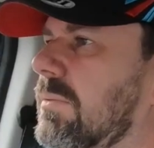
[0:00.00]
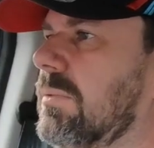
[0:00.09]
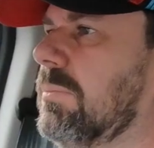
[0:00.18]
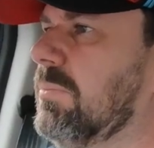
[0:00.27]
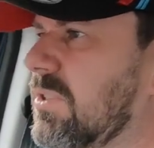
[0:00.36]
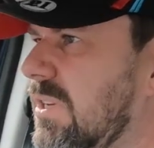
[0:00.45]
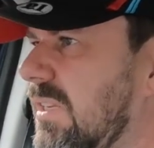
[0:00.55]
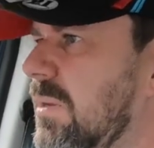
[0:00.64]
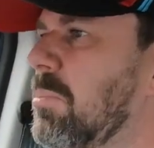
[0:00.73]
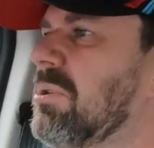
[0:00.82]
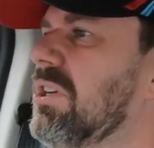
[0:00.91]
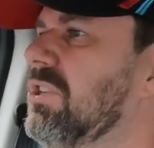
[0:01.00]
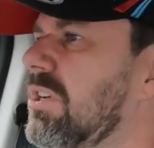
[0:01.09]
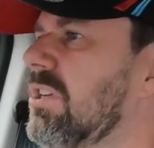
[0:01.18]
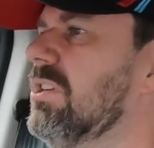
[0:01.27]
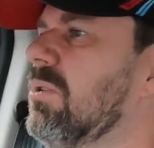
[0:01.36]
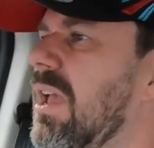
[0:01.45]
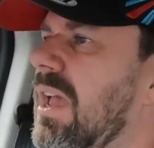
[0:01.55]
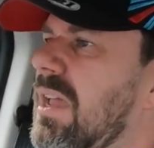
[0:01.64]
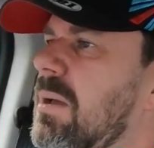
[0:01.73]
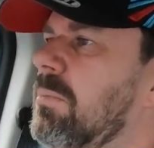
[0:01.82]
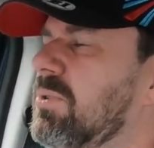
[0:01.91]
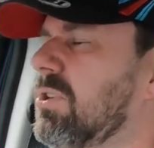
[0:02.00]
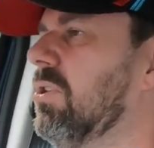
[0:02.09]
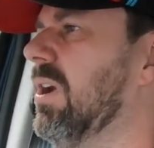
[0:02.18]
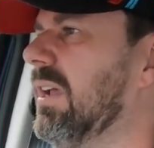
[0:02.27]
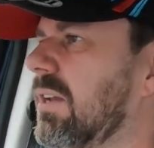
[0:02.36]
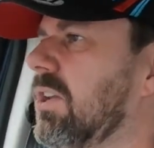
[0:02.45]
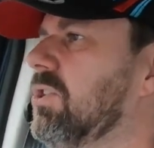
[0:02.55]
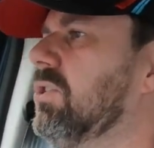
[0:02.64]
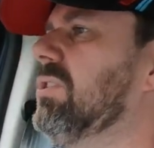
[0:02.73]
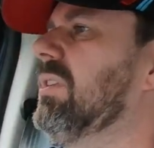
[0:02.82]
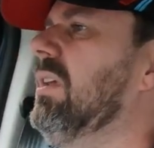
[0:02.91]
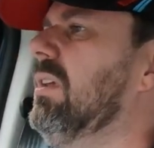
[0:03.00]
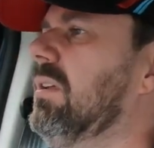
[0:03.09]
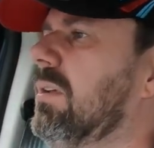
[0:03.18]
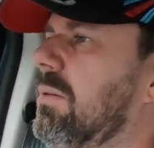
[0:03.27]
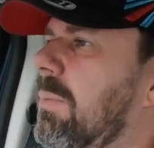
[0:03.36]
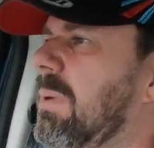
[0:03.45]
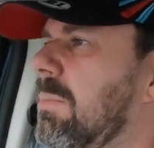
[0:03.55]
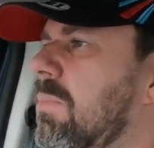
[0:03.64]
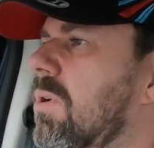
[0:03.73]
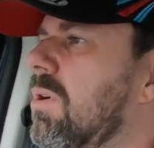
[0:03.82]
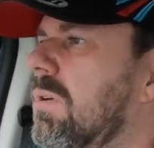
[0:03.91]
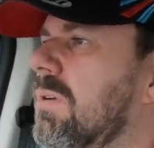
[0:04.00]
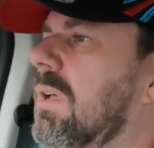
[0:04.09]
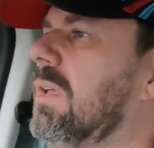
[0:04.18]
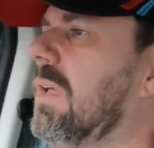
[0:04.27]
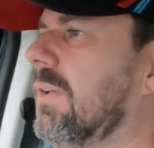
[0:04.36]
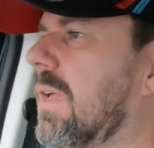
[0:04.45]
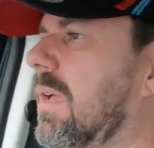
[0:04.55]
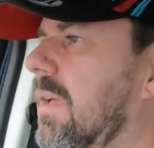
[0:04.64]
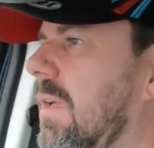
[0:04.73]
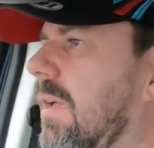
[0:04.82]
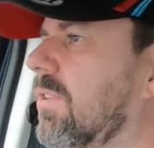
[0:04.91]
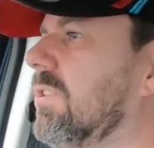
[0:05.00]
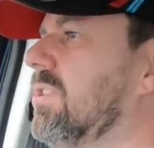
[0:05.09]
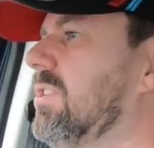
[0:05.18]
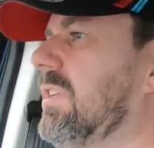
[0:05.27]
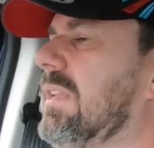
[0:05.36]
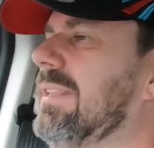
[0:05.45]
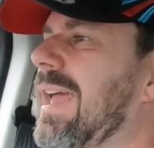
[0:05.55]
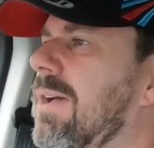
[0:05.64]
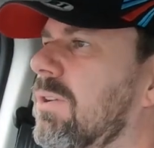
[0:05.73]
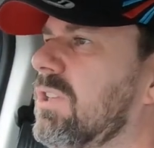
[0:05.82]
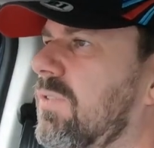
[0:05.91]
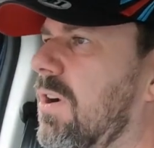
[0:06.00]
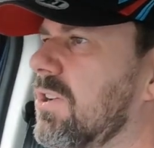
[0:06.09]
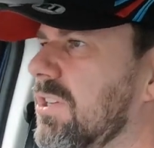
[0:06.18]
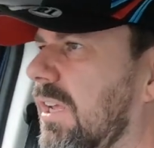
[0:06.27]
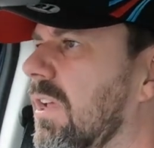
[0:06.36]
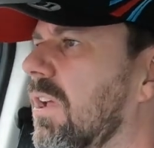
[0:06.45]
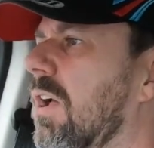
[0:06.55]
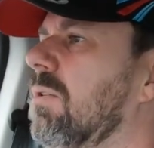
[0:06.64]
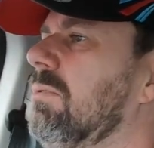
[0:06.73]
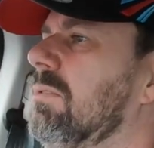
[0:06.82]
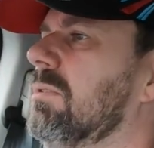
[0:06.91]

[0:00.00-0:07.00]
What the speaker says: The seating position is okay. I'm sure I can adjust it a bit more. I've got the seat down as far as it can go.